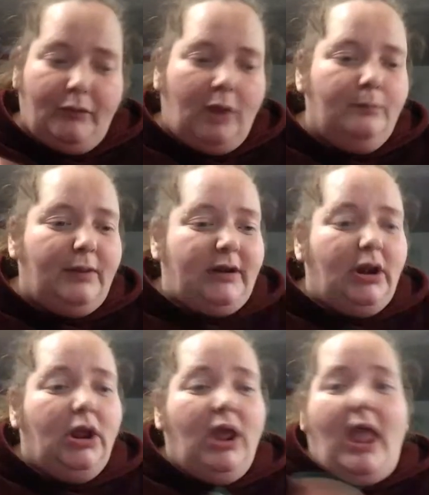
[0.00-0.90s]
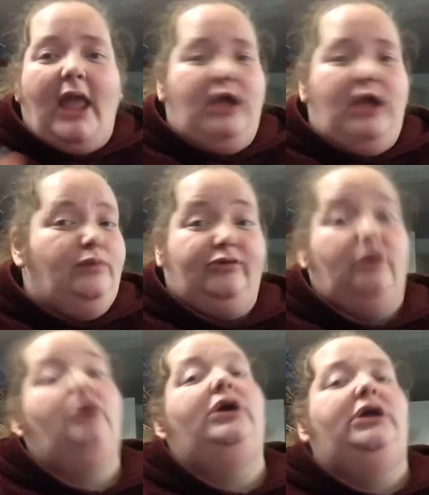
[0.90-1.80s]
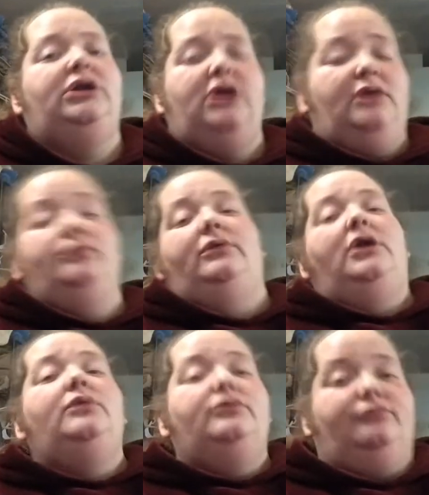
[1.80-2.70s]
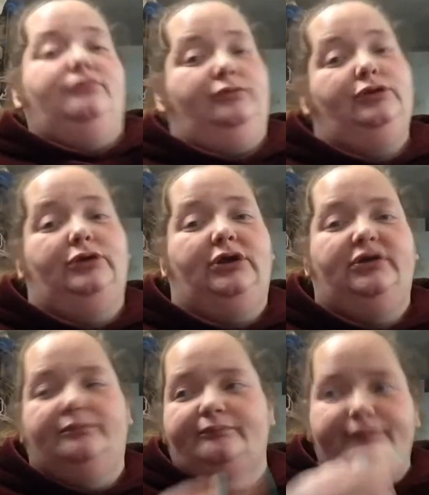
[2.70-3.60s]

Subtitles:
But it was good. It was really good.